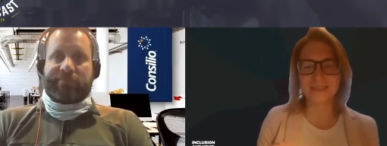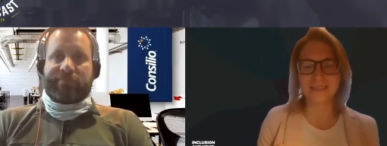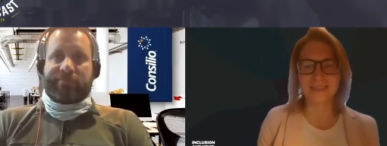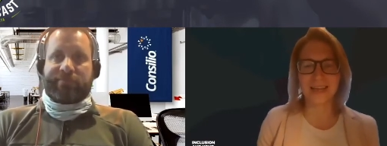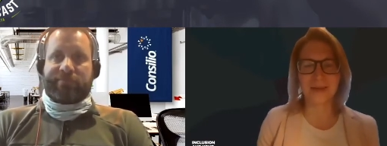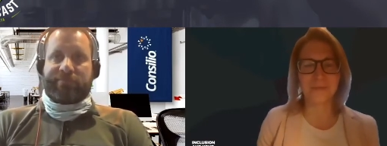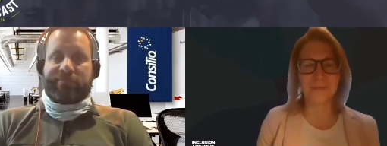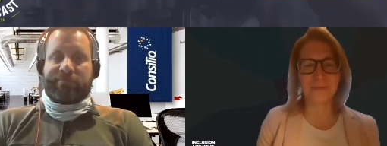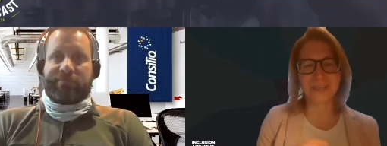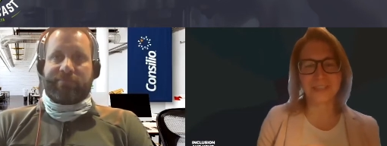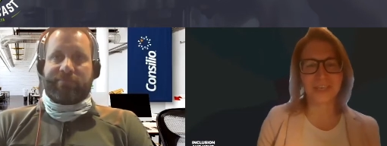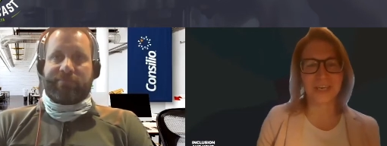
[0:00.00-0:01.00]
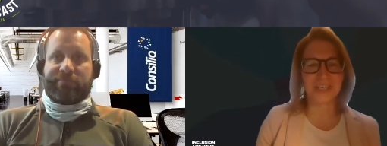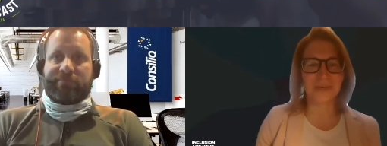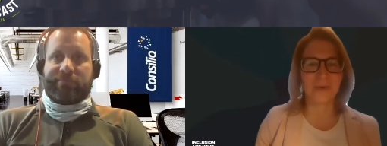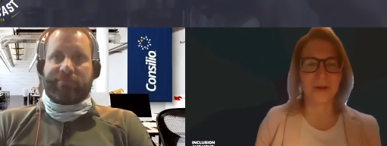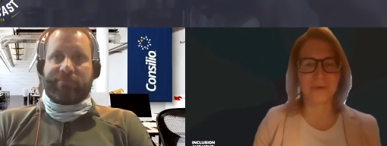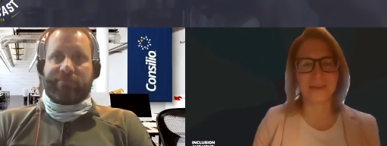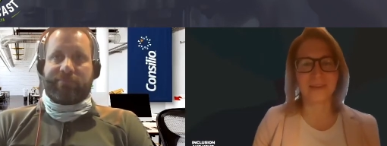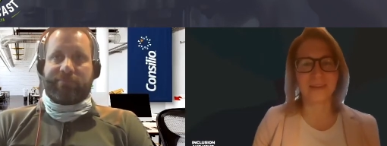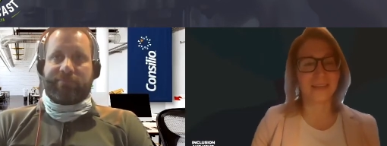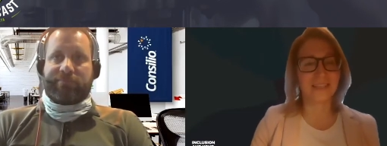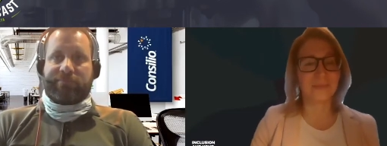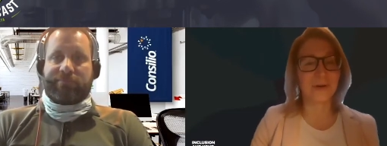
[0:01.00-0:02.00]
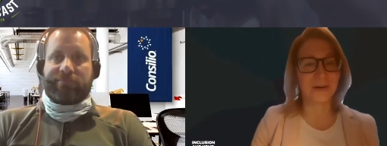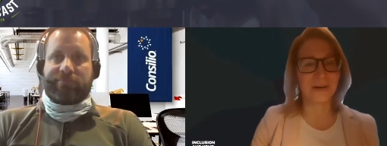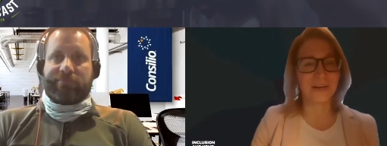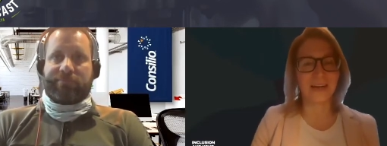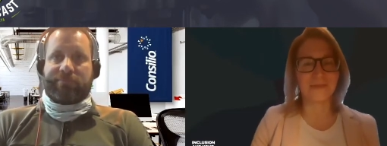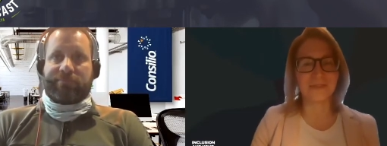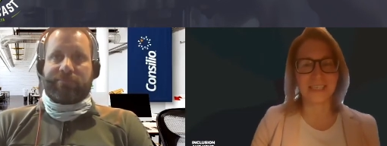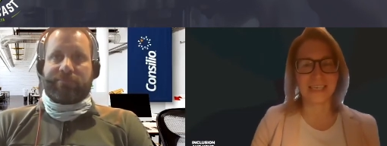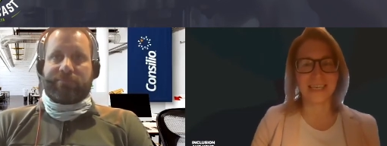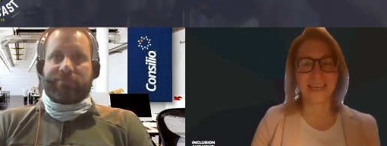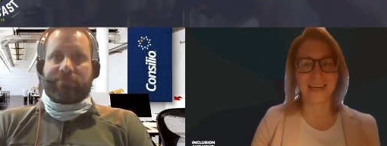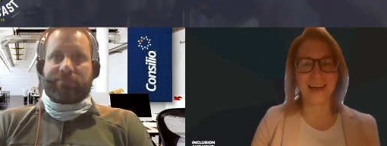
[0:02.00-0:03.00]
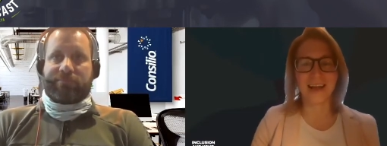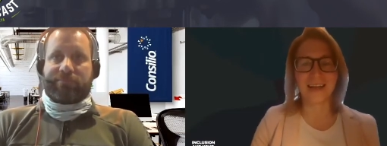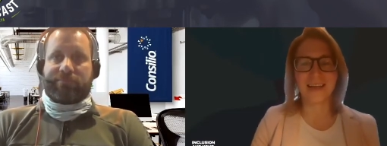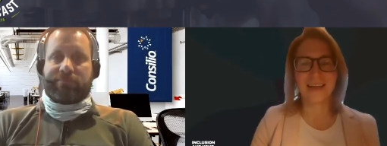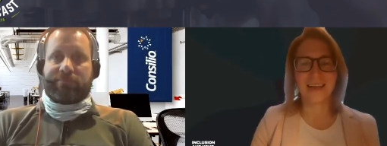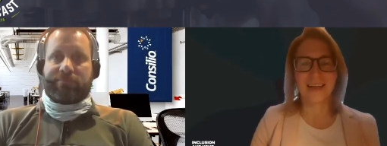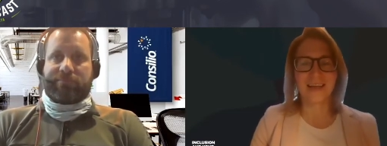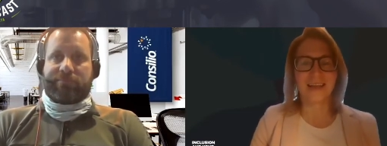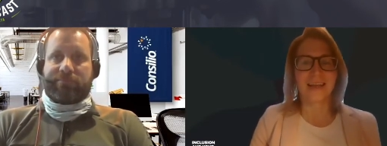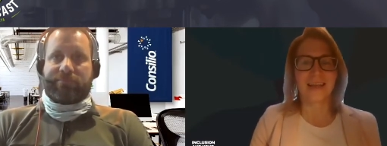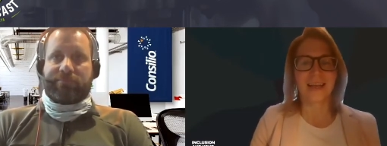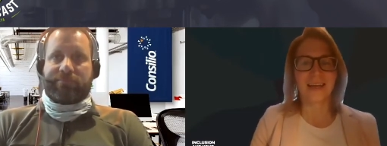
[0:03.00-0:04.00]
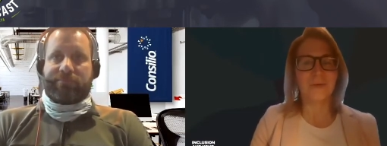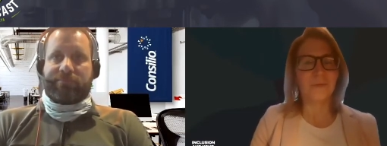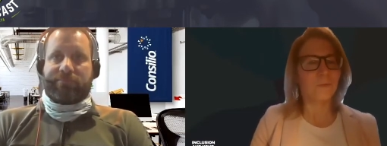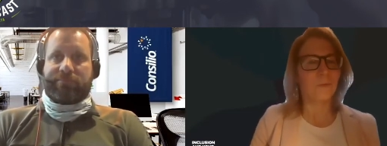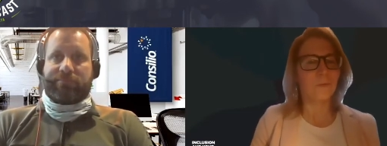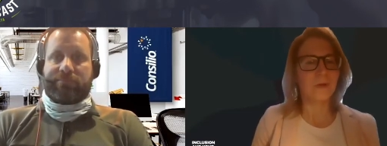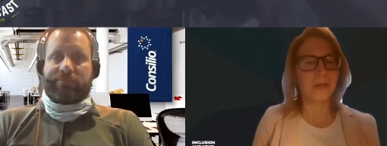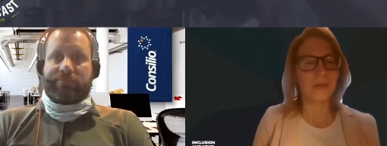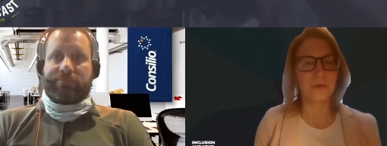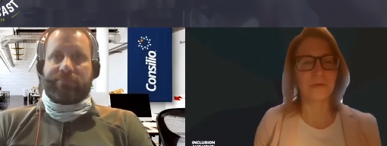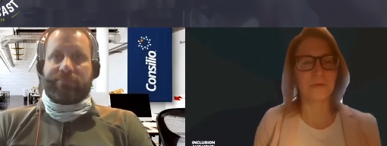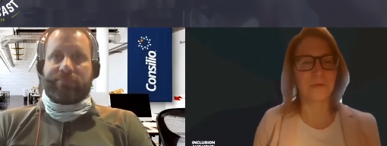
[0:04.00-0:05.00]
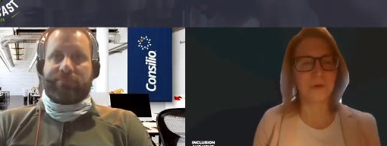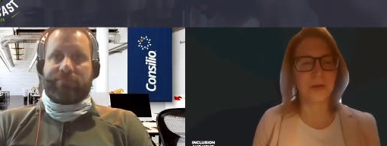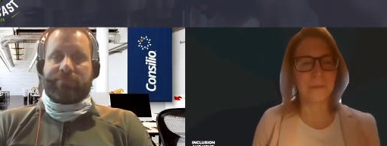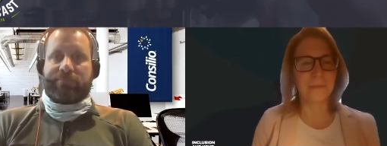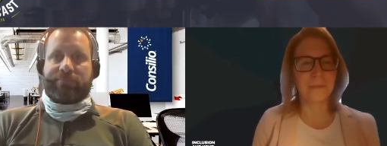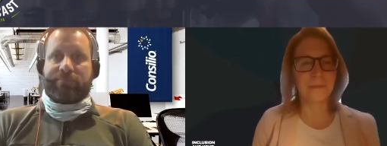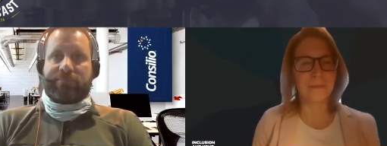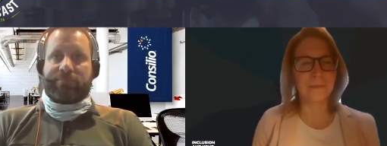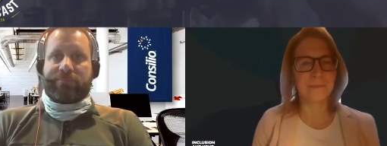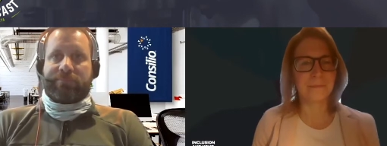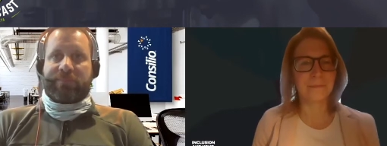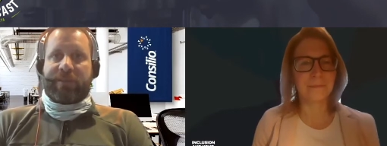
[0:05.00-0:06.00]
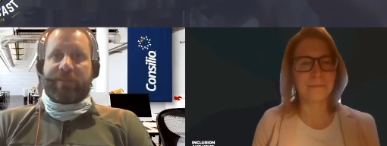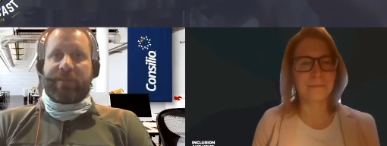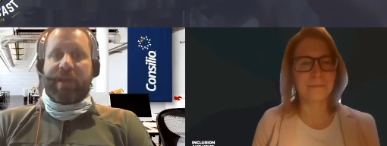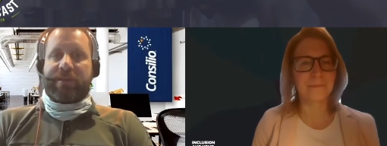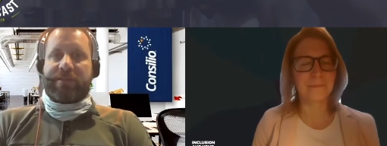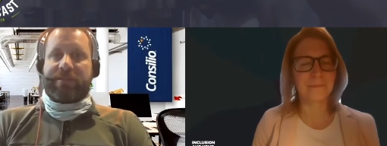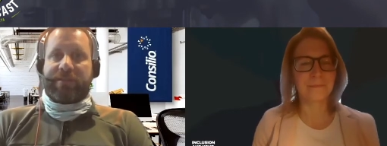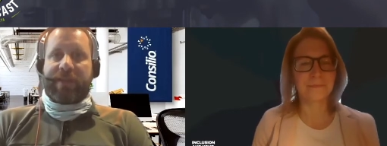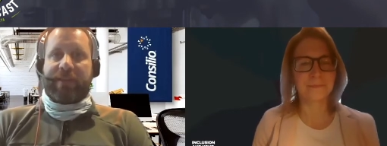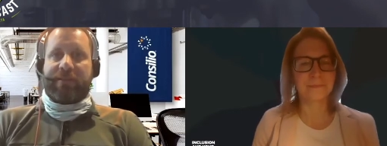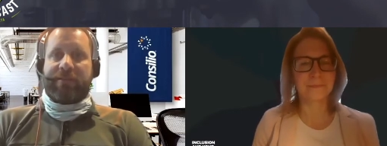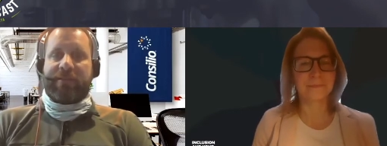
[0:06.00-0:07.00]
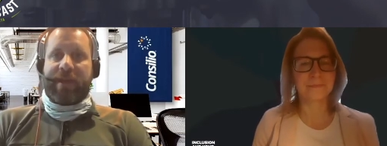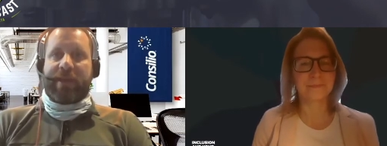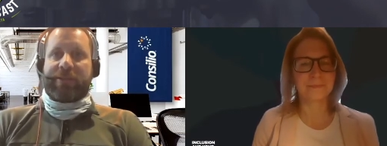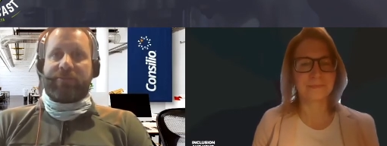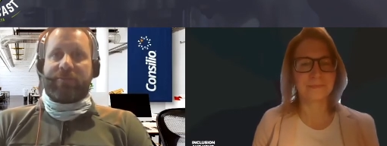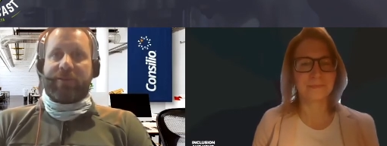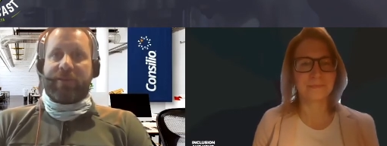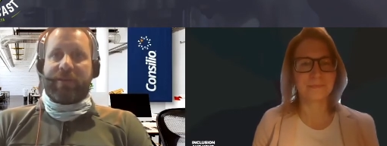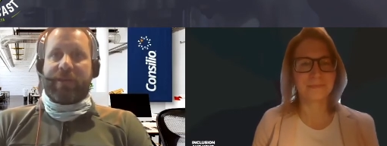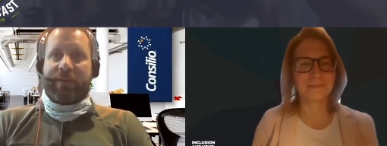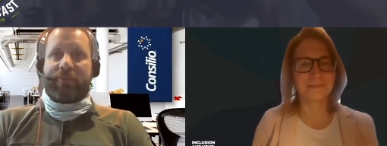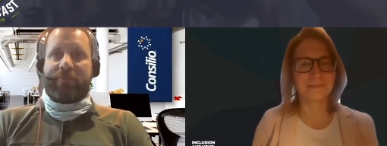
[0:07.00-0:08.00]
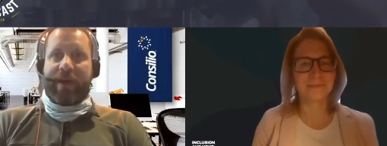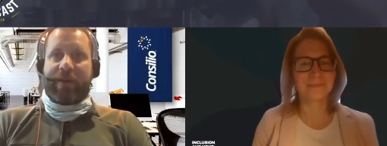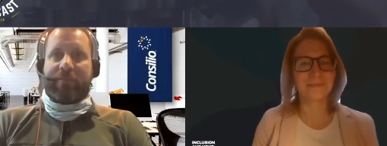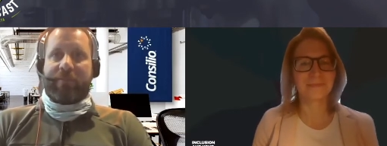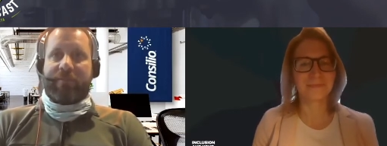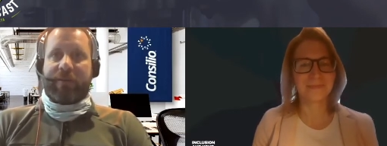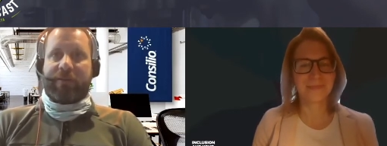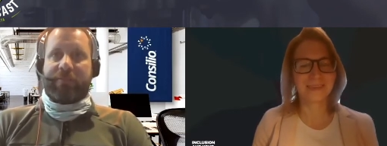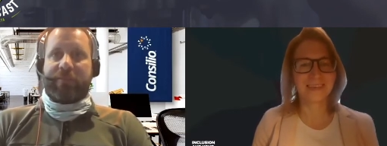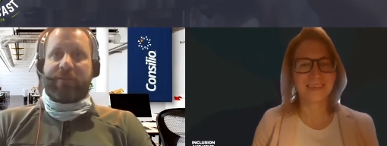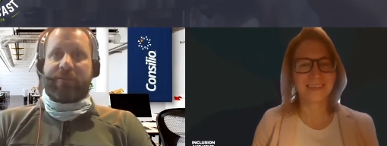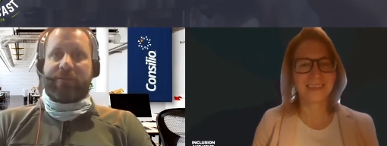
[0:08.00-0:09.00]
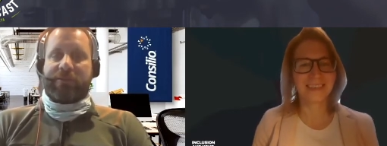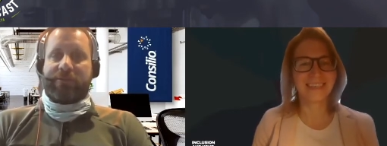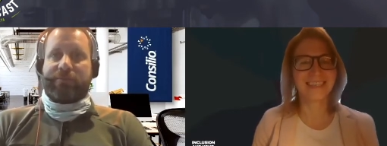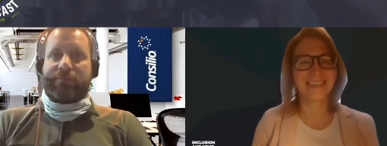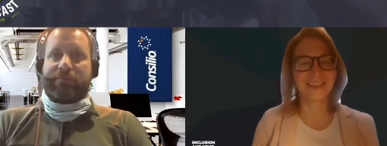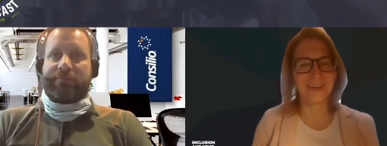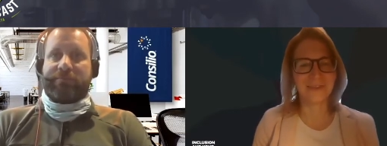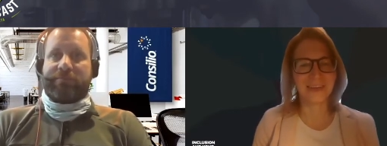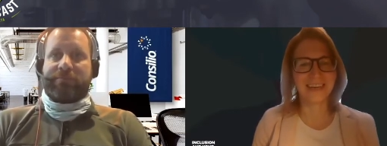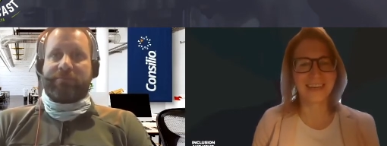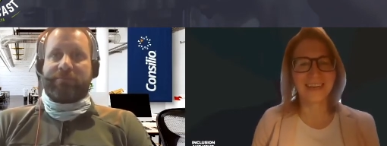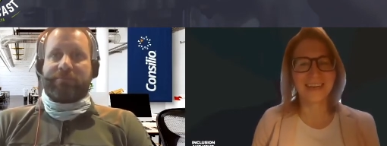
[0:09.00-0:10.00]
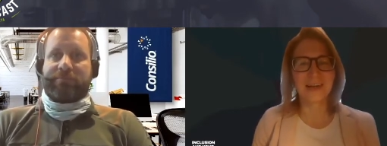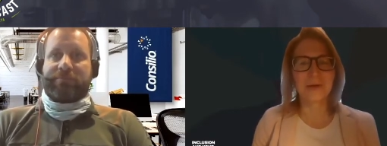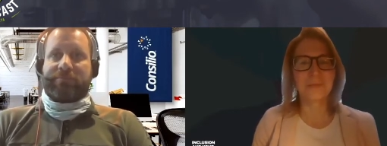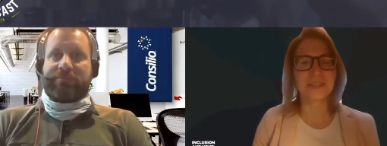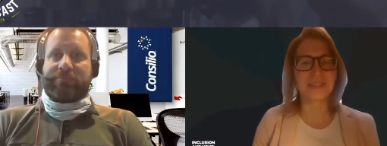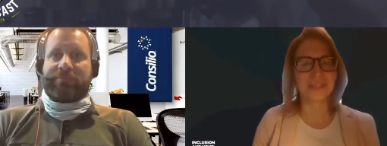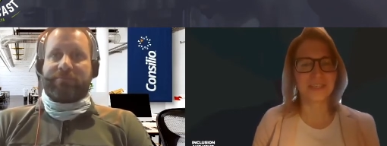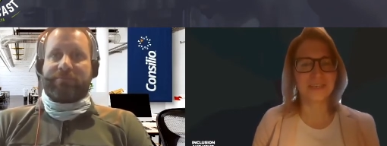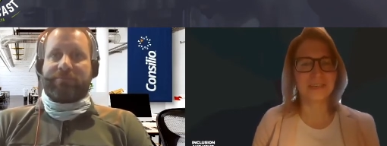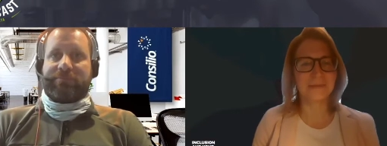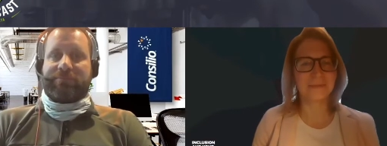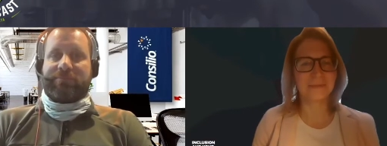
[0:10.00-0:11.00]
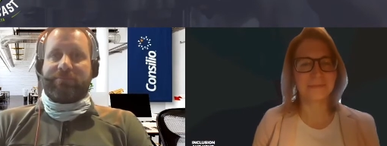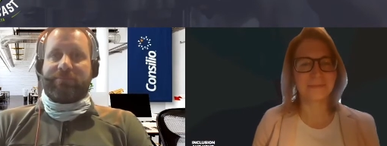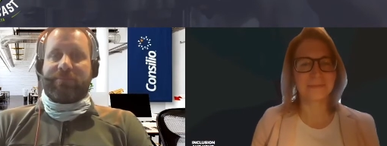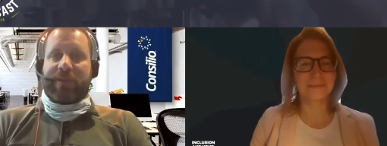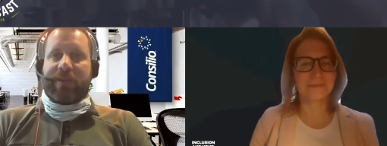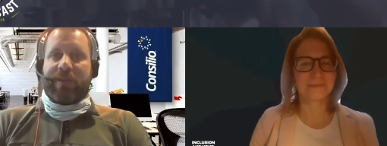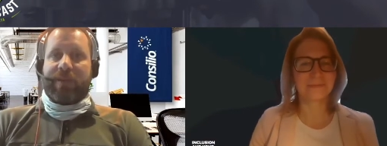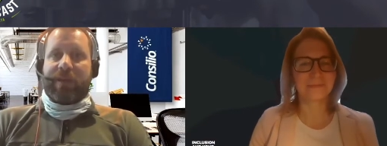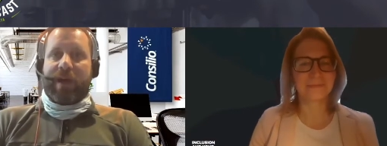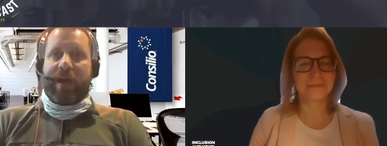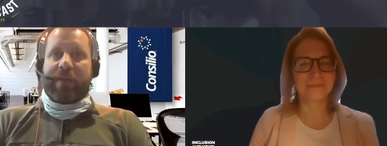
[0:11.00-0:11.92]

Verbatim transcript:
Speaker 1: the same, but let's change them up in the spirit of DE&I. Canaan, can you give me your full name?
Speaker 2: Yes, Canaan Ezra Himmelbaum. Very biblical.
Speaker 1: Love it. Position?
Speaker 2: I am